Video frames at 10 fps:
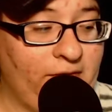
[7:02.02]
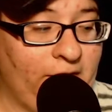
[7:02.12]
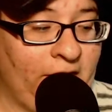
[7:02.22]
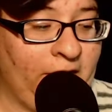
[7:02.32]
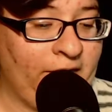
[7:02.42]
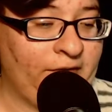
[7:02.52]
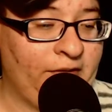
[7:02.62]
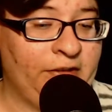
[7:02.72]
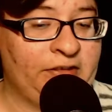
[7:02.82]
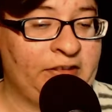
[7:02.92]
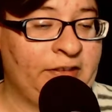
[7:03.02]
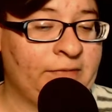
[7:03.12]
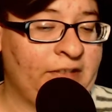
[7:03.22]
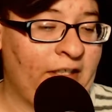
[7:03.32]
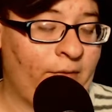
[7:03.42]
and it
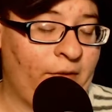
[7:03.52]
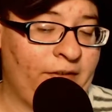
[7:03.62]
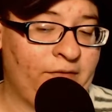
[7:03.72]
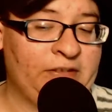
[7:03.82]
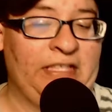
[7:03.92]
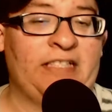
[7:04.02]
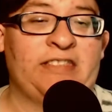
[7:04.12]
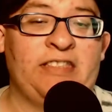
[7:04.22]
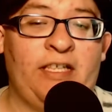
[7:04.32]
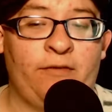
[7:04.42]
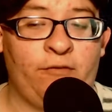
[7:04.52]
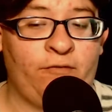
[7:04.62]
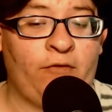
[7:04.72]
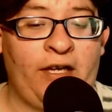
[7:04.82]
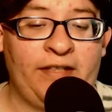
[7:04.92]
seems that when Zack's not
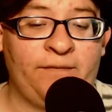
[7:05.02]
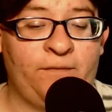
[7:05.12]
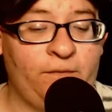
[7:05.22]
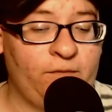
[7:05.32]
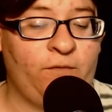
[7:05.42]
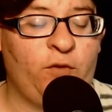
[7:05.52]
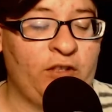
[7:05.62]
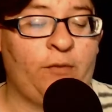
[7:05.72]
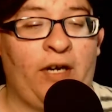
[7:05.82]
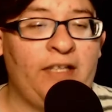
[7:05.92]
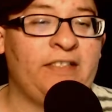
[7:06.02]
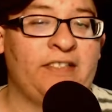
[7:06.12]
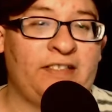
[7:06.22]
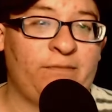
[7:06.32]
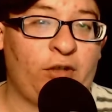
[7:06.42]
writing fully writing
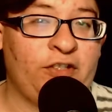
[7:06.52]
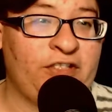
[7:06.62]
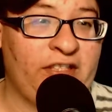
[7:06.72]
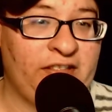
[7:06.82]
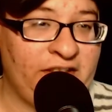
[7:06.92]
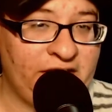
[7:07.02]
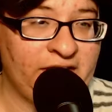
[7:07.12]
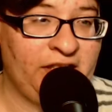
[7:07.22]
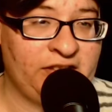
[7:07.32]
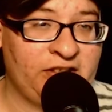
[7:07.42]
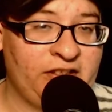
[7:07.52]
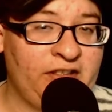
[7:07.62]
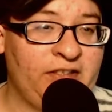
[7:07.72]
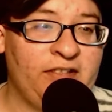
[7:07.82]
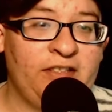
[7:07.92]
the project, he can
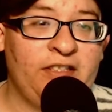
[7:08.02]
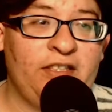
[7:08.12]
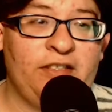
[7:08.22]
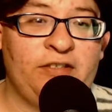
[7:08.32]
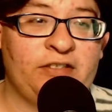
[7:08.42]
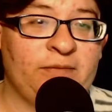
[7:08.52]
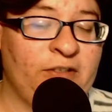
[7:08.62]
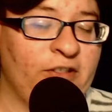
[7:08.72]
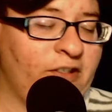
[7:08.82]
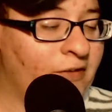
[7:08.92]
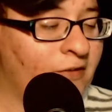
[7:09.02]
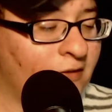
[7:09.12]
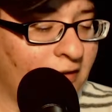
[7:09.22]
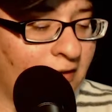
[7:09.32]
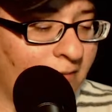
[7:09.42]
actually do some good.
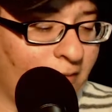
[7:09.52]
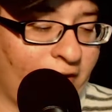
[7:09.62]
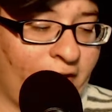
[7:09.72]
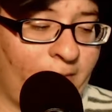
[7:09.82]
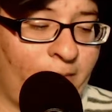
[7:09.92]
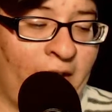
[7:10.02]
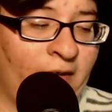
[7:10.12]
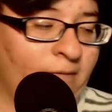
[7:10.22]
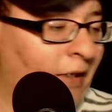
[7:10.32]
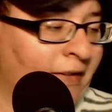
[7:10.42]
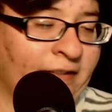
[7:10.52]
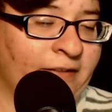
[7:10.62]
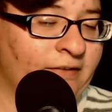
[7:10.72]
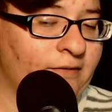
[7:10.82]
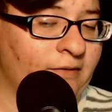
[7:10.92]
But um, Pat, I
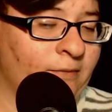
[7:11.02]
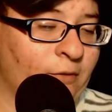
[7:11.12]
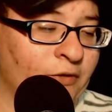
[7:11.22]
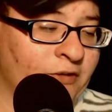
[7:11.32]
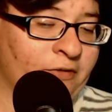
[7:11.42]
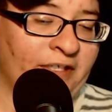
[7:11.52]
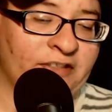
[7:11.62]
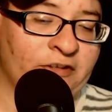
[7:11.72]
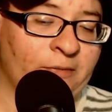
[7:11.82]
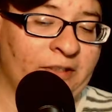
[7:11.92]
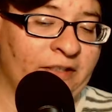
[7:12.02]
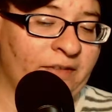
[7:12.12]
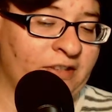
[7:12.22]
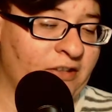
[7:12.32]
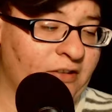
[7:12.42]
think the most grace should be
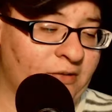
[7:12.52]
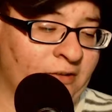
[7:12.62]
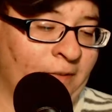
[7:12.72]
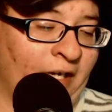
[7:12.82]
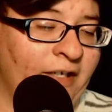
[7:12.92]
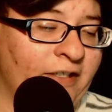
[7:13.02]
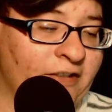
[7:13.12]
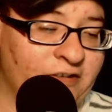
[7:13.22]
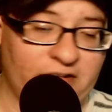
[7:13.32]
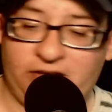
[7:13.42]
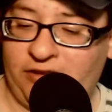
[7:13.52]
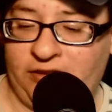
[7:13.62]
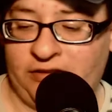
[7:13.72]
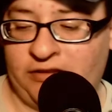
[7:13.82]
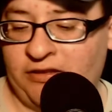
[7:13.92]
given to to Patty because
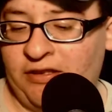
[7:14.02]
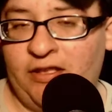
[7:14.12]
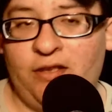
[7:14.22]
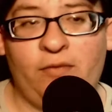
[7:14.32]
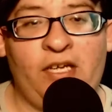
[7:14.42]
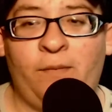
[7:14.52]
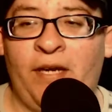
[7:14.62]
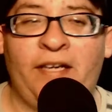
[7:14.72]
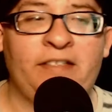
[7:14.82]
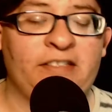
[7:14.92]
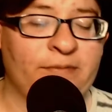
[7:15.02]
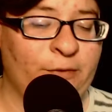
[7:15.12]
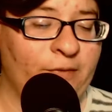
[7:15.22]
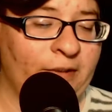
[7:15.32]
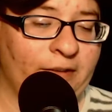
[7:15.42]
it's without Patty, this
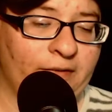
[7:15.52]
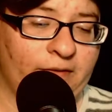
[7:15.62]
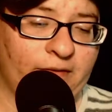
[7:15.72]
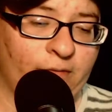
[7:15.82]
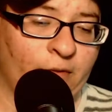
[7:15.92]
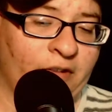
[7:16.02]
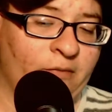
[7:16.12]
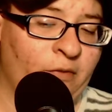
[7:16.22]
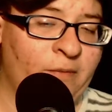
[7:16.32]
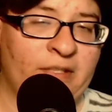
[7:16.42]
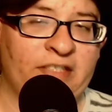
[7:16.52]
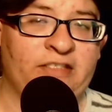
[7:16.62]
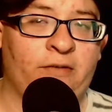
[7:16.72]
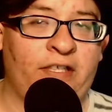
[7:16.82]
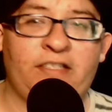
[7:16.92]
movie would wouldn't be
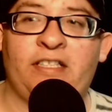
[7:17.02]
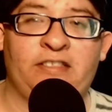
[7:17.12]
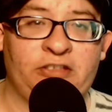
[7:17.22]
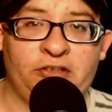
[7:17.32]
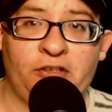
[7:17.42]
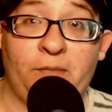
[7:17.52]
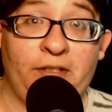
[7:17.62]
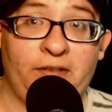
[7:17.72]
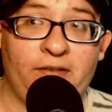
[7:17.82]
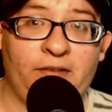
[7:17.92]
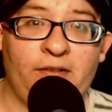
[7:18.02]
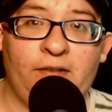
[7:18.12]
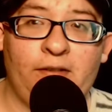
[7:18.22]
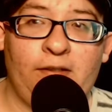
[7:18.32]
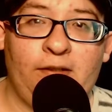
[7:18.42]
as directed as it should be.
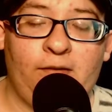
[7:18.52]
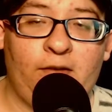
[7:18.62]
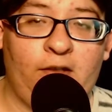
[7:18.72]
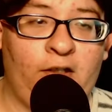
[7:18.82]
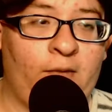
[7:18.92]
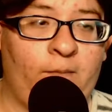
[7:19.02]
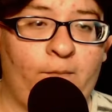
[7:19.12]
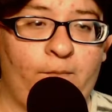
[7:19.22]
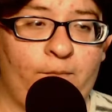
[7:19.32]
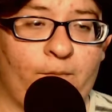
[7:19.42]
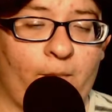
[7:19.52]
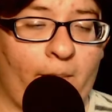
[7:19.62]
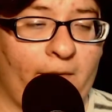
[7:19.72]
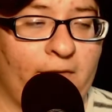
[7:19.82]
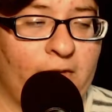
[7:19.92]
Um,
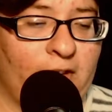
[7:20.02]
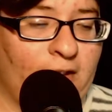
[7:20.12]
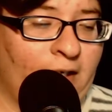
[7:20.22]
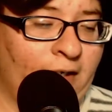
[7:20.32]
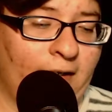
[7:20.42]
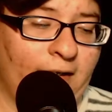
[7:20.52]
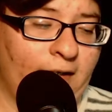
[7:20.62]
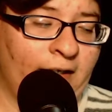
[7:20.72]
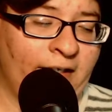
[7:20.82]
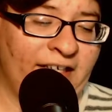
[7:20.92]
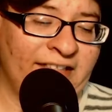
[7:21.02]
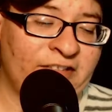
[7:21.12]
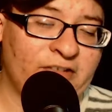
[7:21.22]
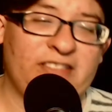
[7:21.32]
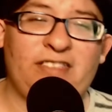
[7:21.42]
I I I
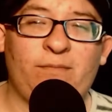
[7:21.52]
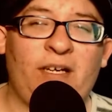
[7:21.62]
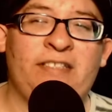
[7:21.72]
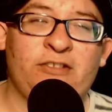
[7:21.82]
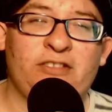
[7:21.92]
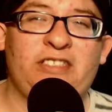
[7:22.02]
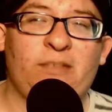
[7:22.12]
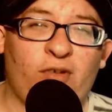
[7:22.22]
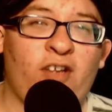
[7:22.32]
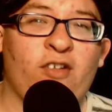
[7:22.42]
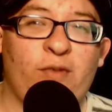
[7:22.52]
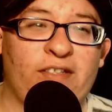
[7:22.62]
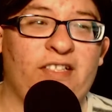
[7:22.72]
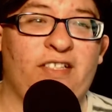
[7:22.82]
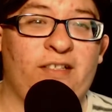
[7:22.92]
do see the I do see the problem
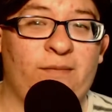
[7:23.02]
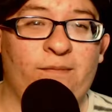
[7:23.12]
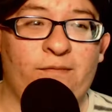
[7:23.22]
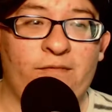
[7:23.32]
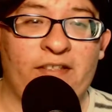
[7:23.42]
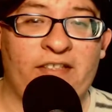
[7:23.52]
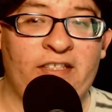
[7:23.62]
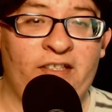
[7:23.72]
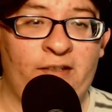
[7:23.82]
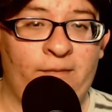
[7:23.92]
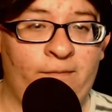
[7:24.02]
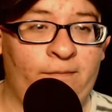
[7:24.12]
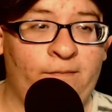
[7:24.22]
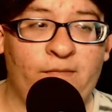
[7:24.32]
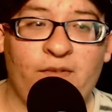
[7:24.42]
with the with the um